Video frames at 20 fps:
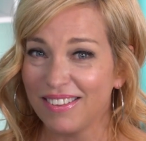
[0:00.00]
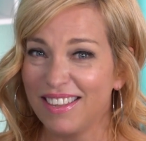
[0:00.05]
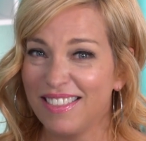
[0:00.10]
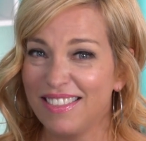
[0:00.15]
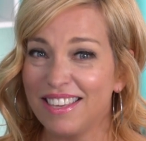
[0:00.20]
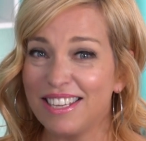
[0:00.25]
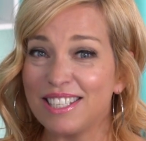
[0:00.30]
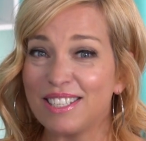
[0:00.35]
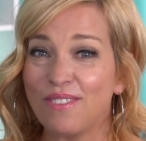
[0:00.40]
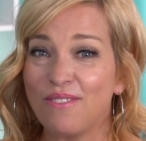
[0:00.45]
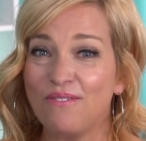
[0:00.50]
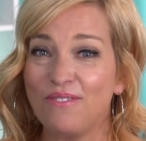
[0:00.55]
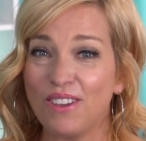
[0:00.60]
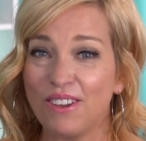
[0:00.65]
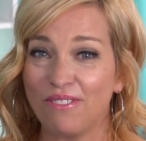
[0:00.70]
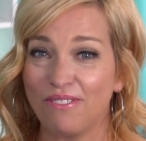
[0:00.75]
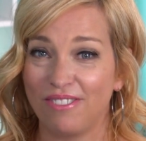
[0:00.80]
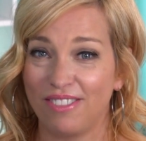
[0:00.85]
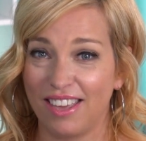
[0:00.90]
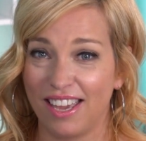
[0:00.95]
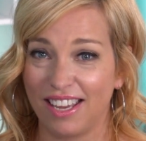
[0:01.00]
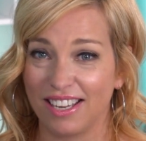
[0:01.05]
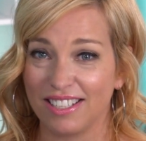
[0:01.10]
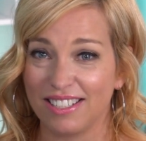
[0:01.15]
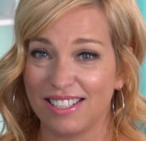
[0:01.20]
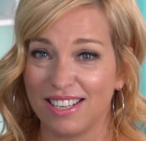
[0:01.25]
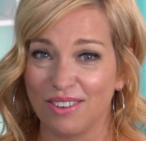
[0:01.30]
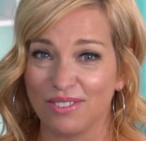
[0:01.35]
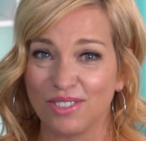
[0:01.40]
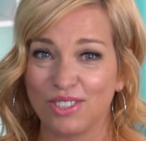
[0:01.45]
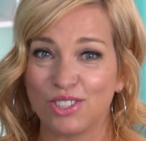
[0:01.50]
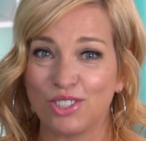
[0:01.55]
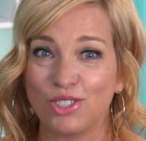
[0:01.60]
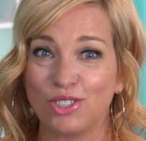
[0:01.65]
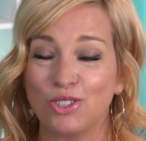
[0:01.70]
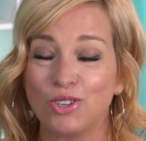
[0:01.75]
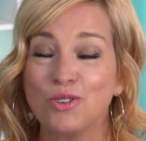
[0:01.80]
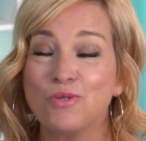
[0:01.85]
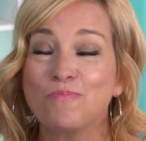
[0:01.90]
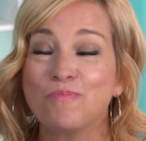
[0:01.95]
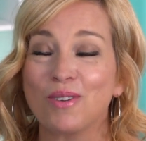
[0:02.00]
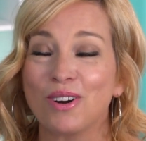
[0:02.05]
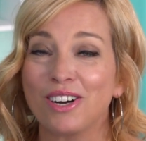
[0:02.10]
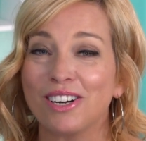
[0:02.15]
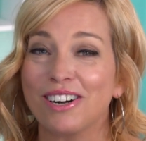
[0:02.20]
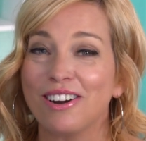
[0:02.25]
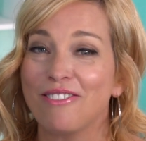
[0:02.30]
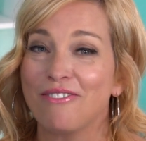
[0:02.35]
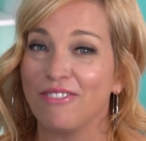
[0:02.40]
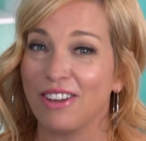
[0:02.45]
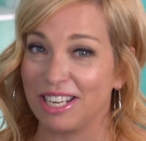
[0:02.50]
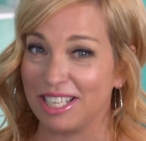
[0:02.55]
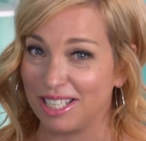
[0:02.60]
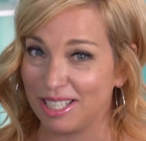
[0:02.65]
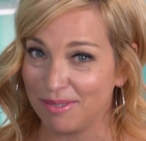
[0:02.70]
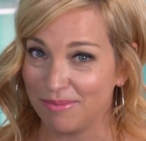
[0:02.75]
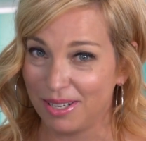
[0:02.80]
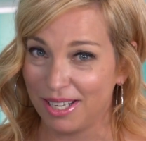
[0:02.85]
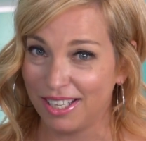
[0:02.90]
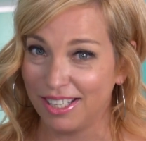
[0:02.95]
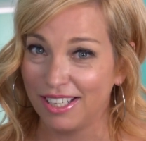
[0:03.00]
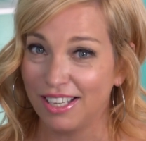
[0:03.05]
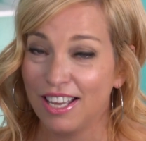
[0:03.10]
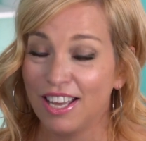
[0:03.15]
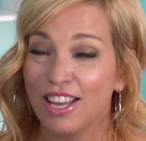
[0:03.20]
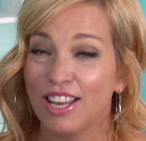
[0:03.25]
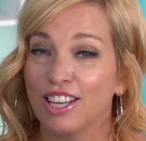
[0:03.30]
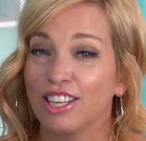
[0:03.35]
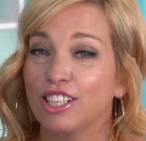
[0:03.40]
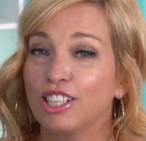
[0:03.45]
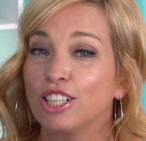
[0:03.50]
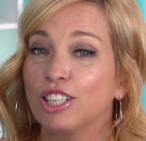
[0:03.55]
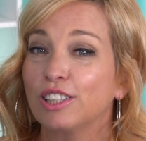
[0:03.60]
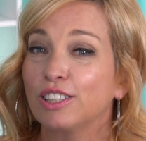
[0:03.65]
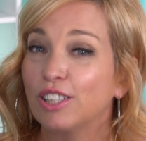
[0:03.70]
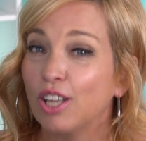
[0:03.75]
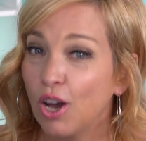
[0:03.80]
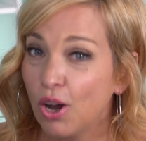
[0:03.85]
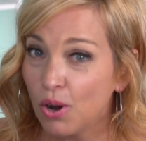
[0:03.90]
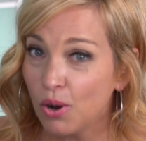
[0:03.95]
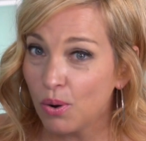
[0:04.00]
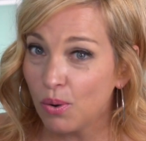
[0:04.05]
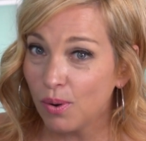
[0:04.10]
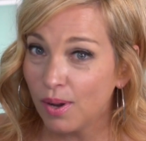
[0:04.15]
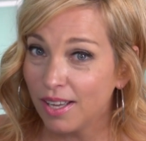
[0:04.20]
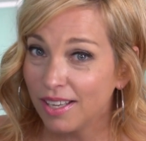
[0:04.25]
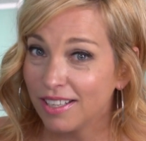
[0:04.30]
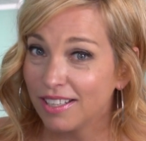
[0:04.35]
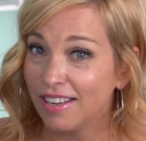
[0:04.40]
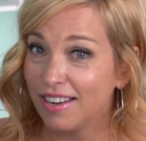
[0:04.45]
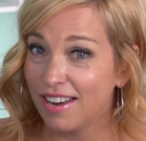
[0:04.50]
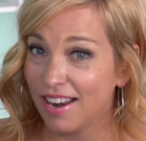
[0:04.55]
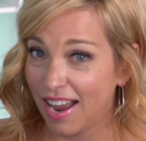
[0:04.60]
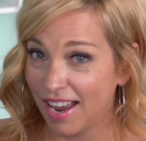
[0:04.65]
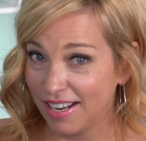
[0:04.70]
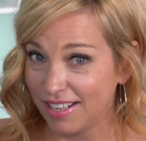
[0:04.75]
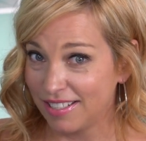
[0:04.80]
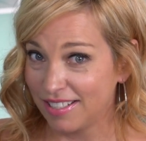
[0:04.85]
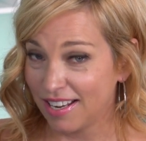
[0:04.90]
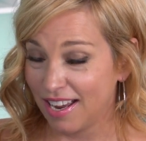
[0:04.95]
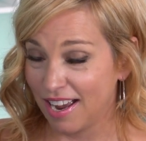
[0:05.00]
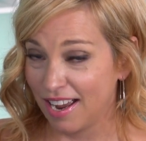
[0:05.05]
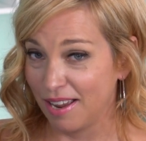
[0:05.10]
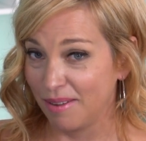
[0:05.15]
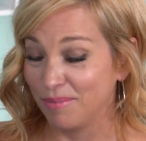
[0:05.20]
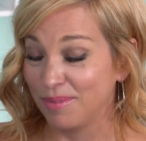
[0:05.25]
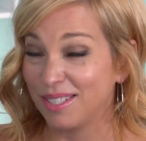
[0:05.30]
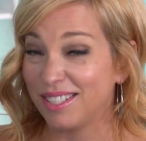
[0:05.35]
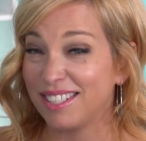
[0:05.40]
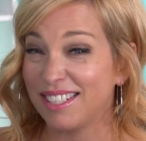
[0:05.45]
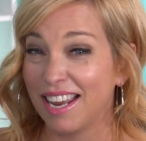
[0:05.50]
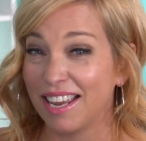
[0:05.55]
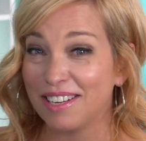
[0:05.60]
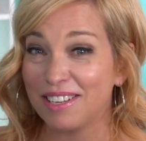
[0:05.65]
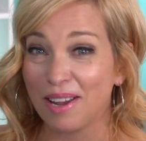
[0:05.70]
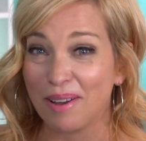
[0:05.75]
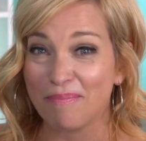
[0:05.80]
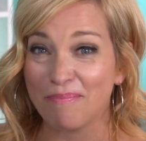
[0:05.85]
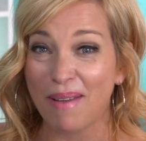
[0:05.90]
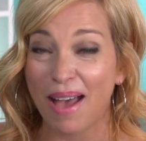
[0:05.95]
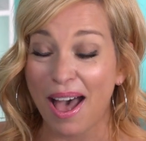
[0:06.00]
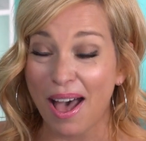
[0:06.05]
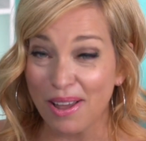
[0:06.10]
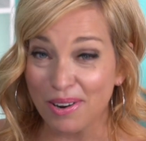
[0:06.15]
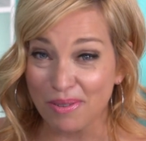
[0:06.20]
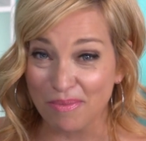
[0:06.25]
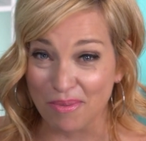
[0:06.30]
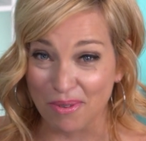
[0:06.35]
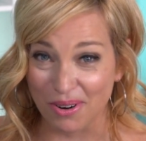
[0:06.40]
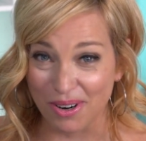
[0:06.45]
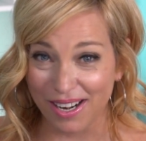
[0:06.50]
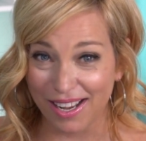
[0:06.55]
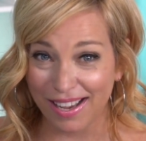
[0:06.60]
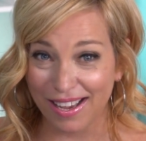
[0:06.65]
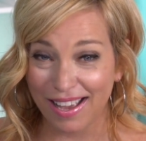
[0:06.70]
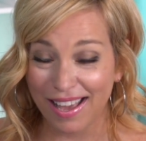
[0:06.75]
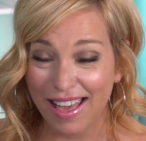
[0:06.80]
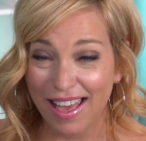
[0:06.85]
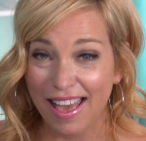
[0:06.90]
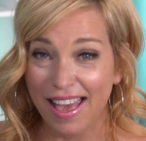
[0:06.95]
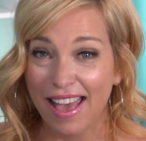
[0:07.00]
This fifth thing sounds super fun to me. Glow nighttime stand-up paddleboarding.